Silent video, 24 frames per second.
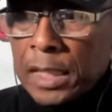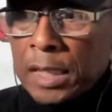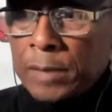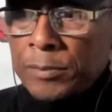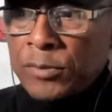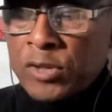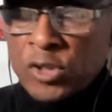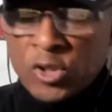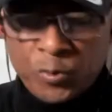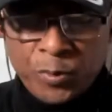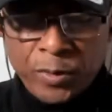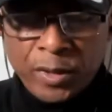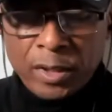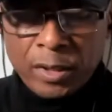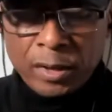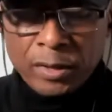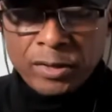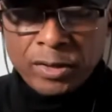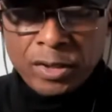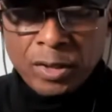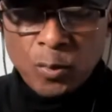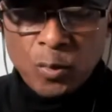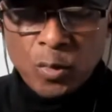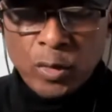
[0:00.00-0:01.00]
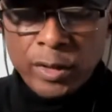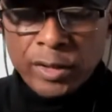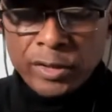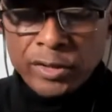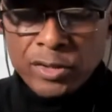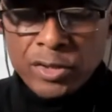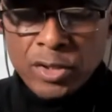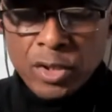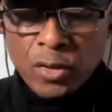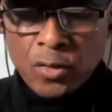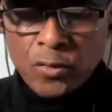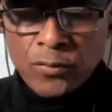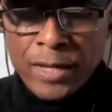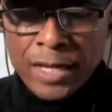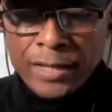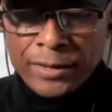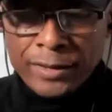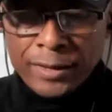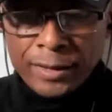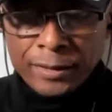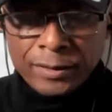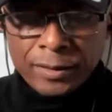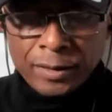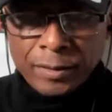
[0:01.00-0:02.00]
Just because someone is known,
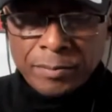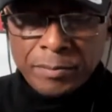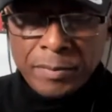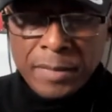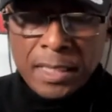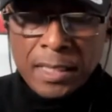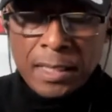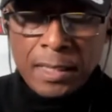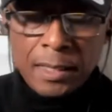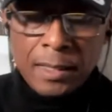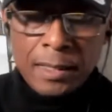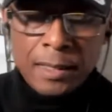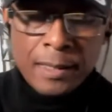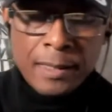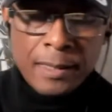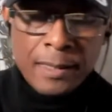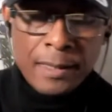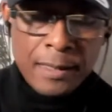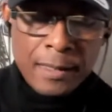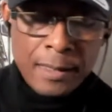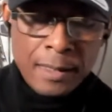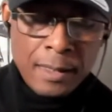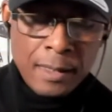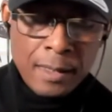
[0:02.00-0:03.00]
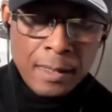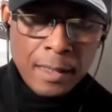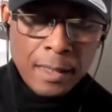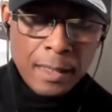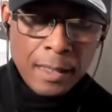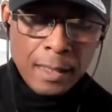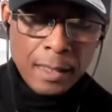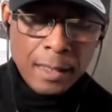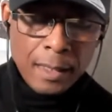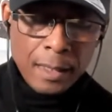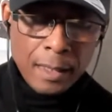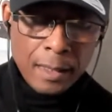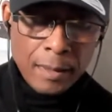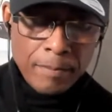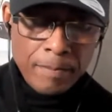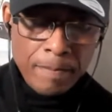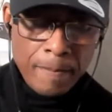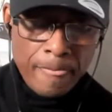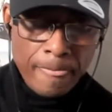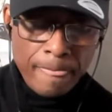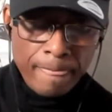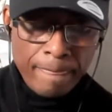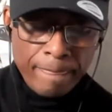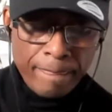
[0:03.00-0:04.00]
that doesn't mean
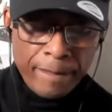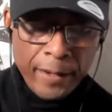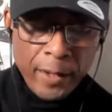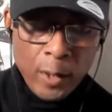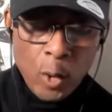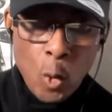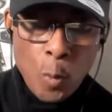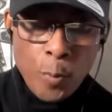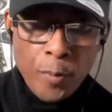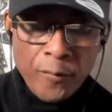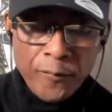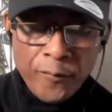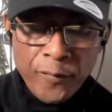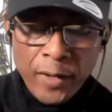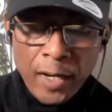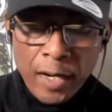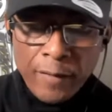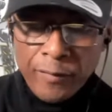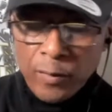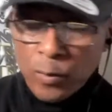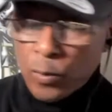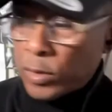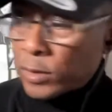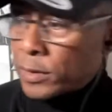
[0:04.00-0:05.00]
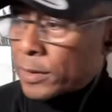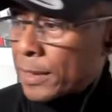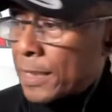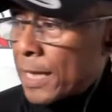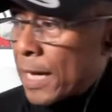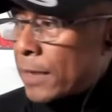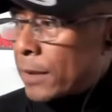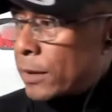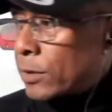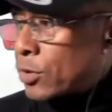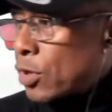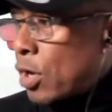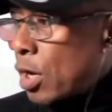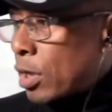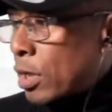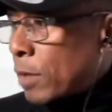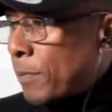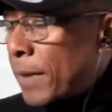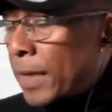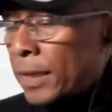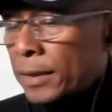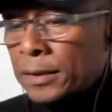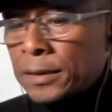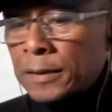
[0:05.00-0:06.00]
they're open for everyone to kind of talk
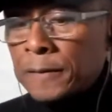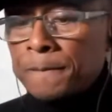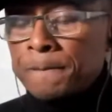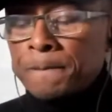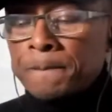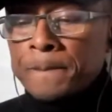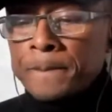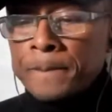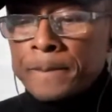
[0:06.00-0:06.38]
about them.